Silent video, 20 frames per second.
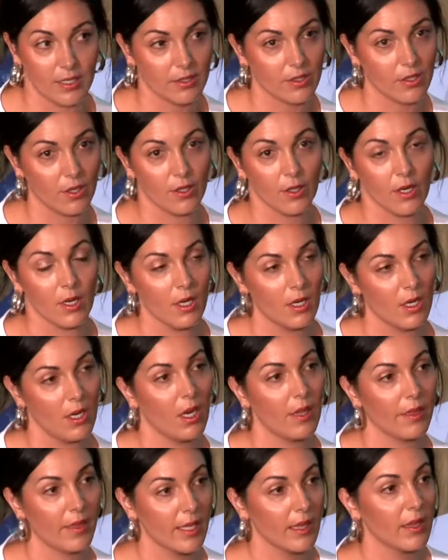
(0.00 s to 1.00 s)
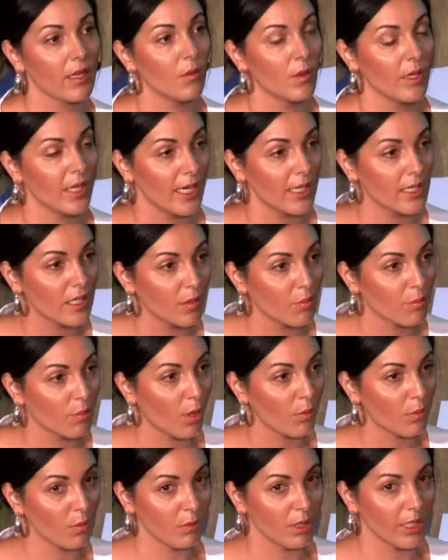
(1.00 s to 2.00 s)
So I think that we need to
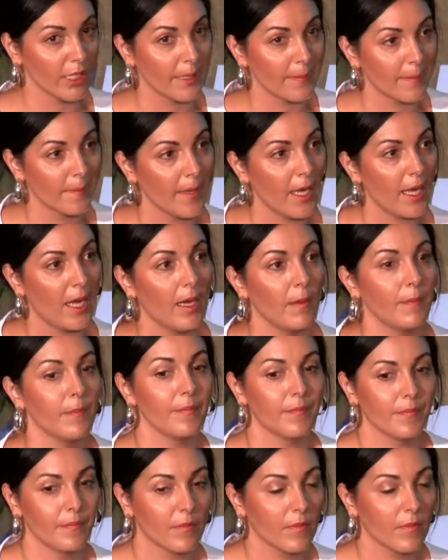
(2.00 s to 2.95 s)
probably um,